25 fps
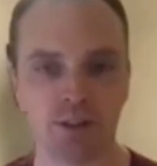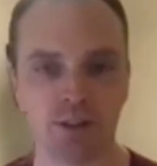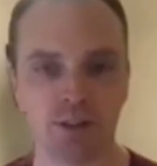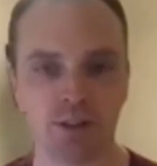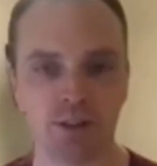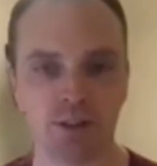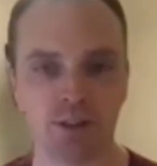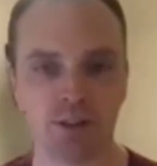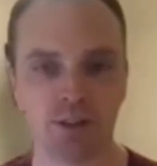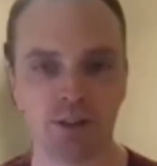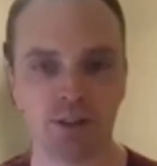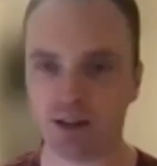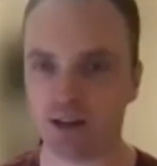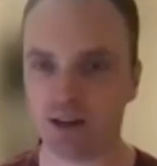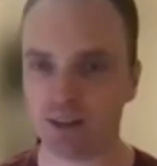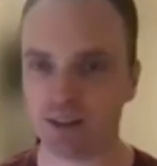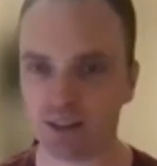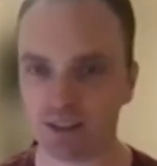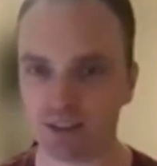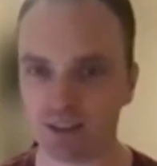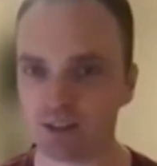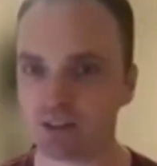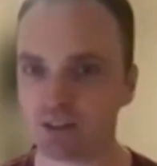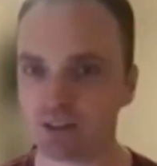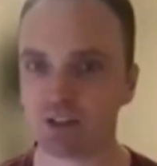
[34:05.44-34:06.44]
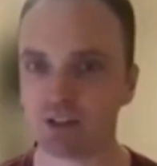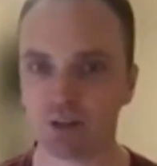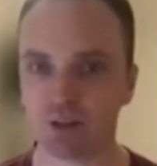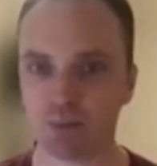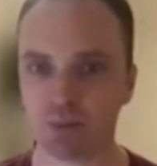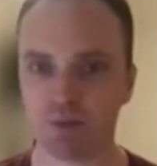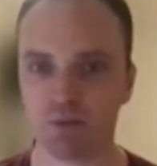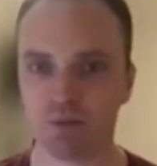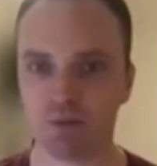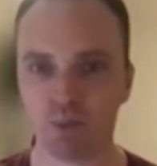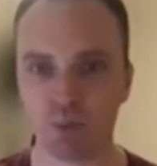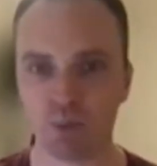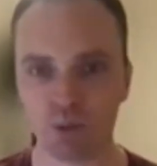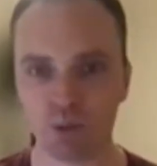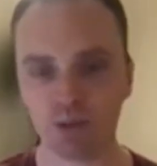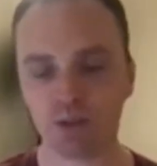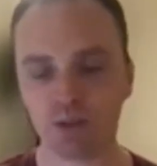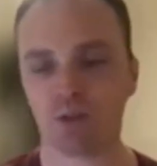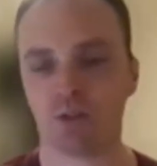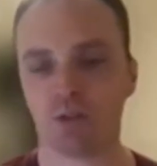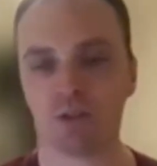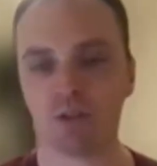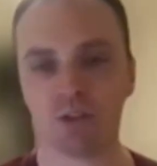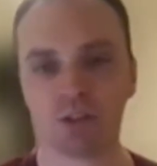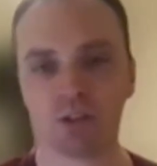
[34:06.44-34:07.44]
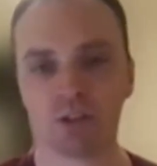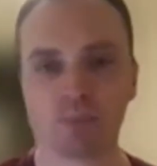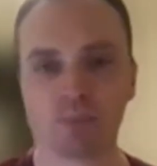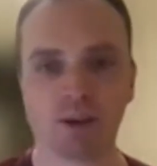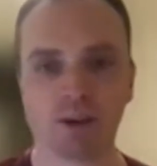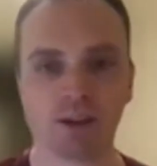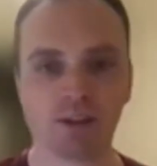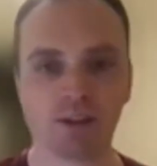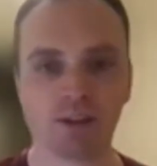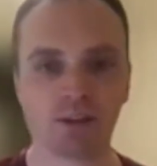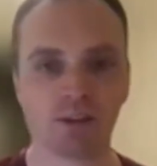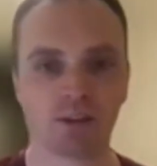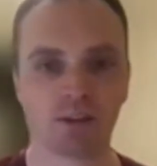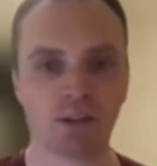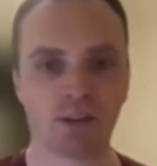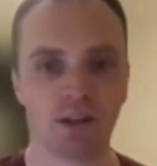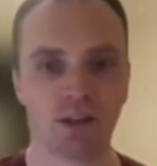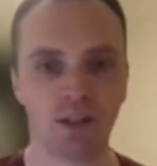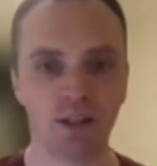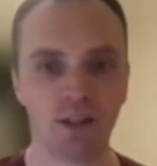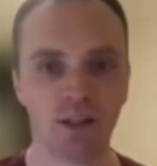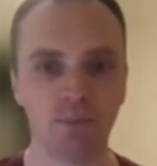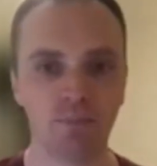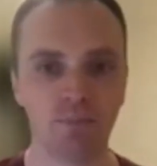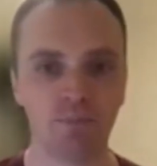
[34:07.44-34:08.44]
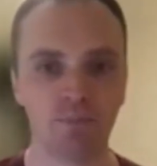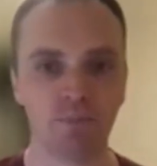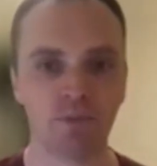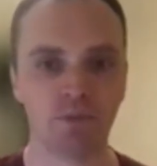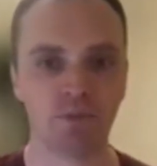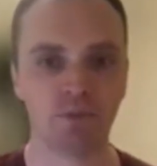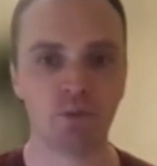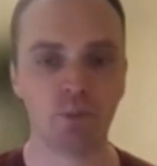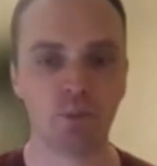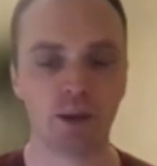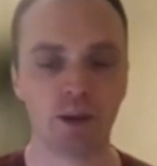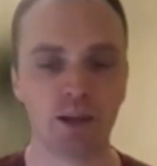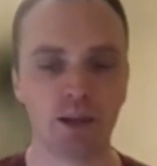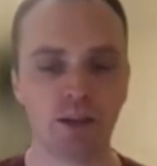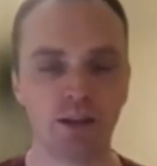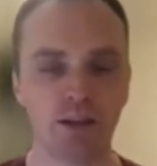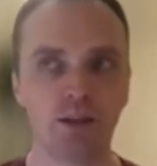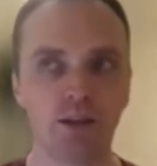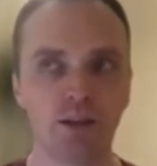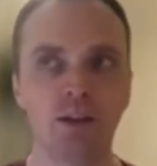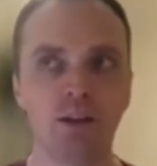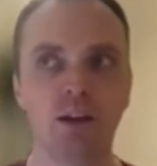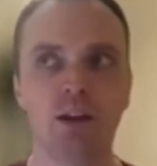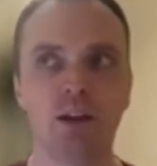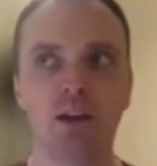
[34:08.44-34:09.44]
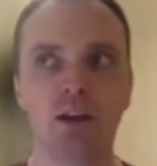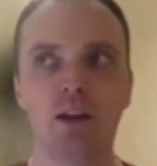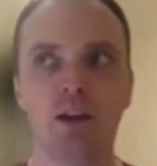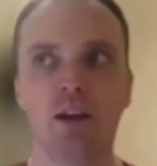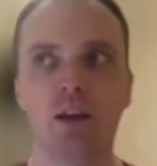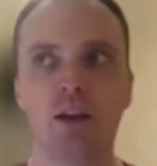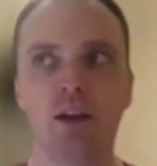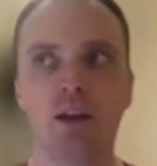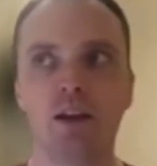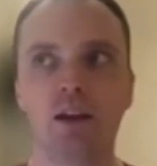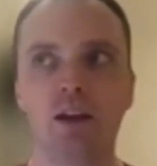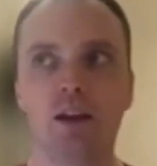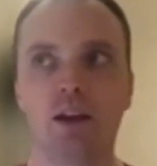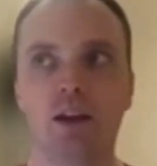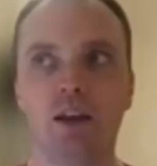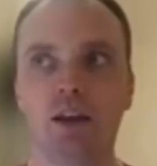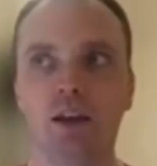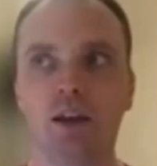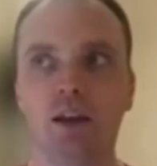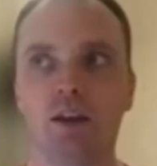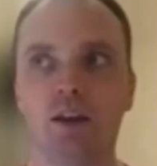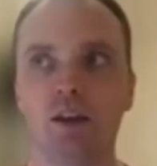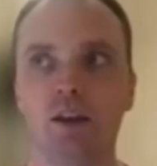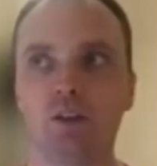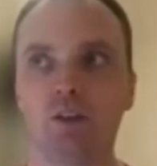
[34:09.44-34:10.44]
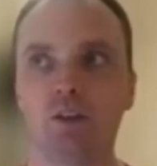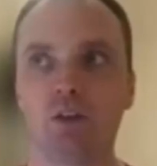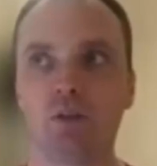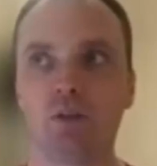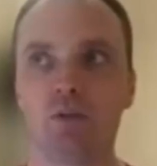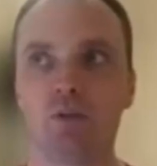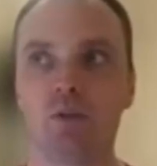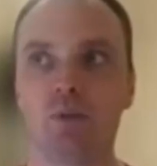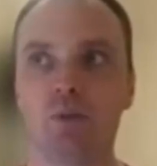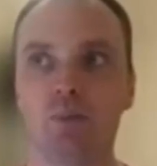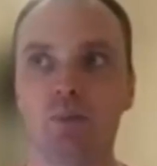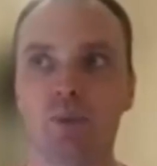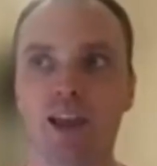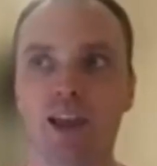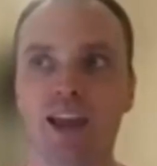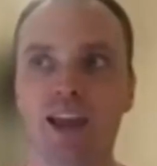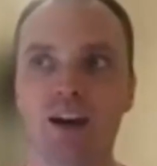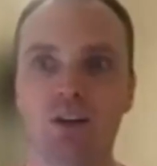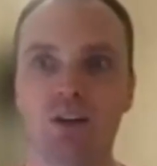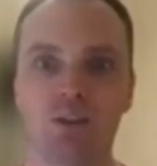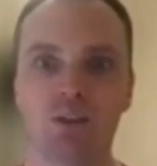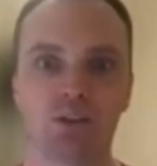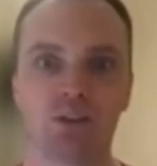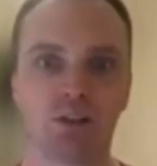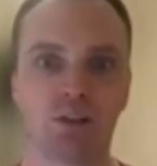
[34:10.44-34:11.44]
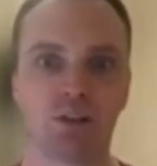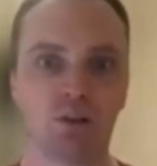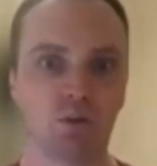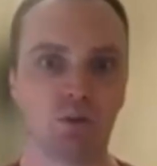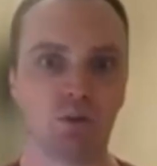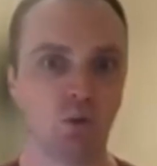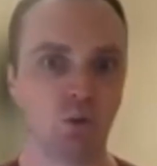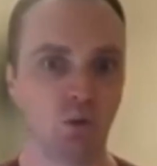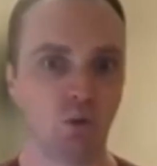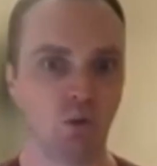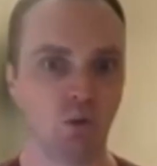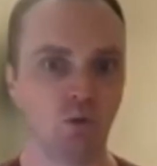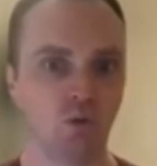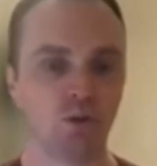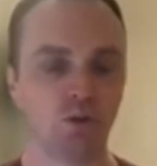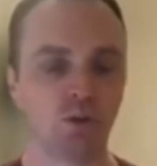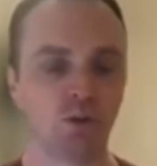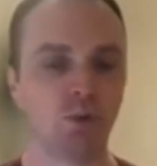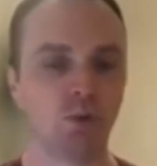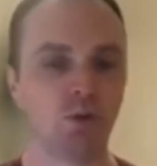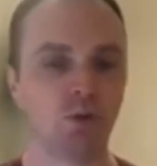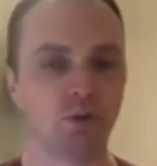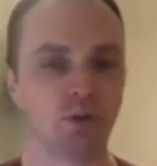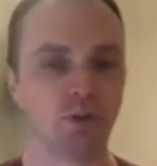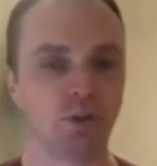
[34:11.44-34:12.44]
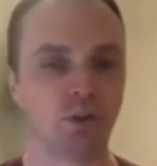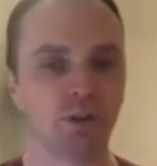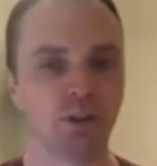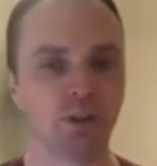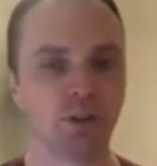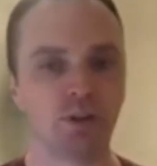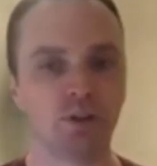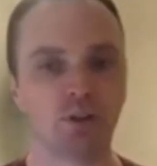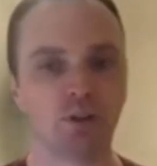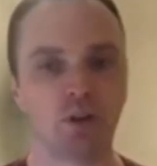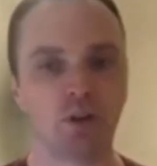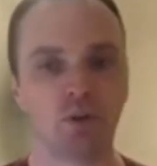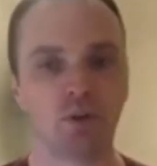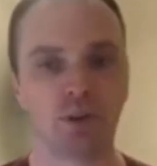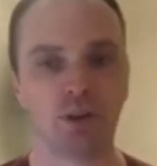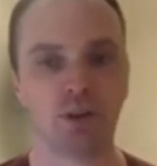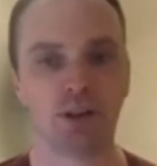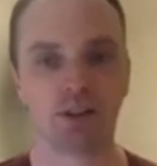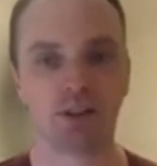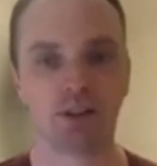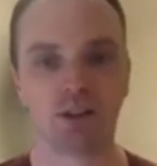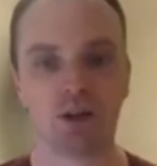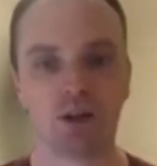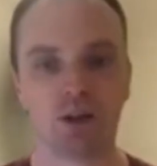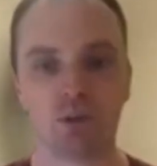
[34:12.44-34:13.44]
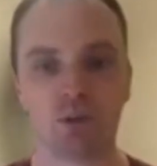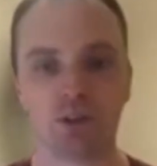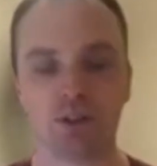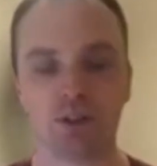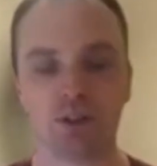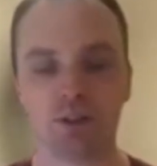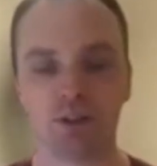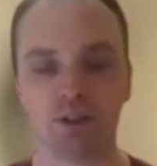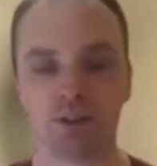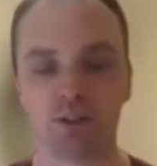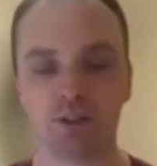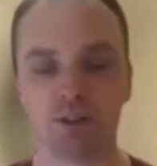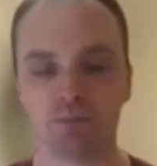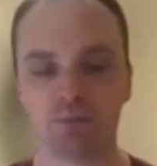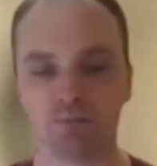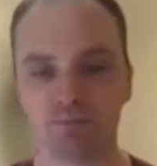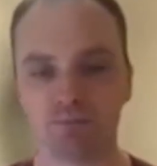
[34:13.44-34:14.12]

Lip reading: So I think this is going to be a really curious space from how does the law respond to this over the next couple of years?